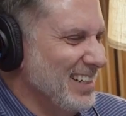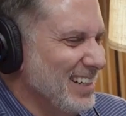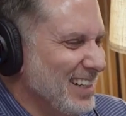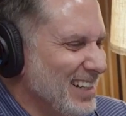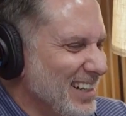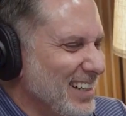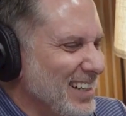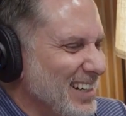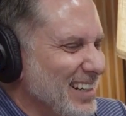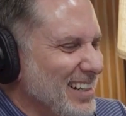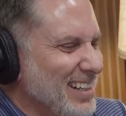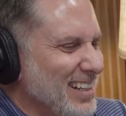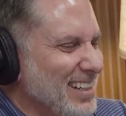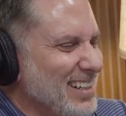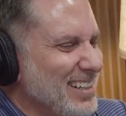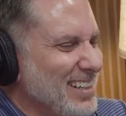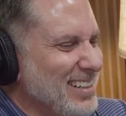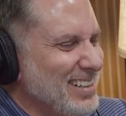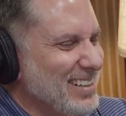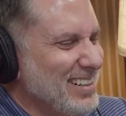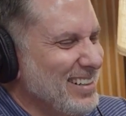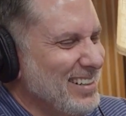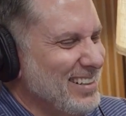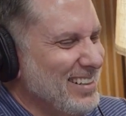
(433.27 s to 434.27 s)
this on
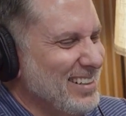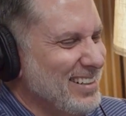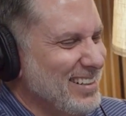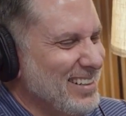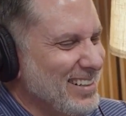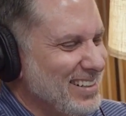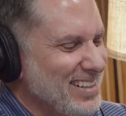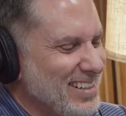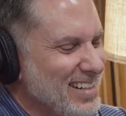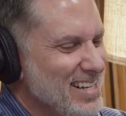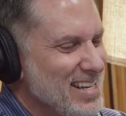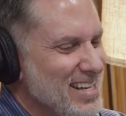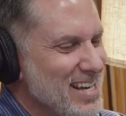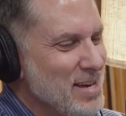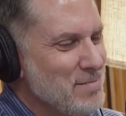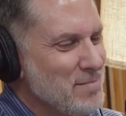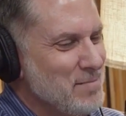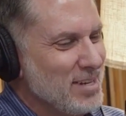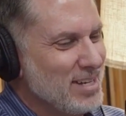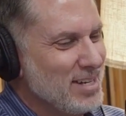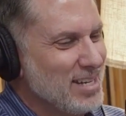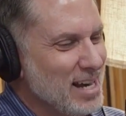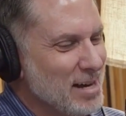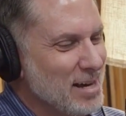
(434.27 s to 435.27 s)
today. But of
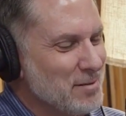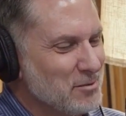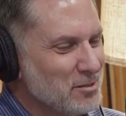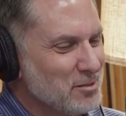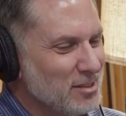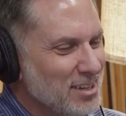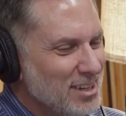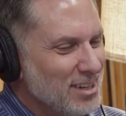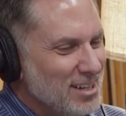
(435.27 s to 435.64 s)
course, I didn't tell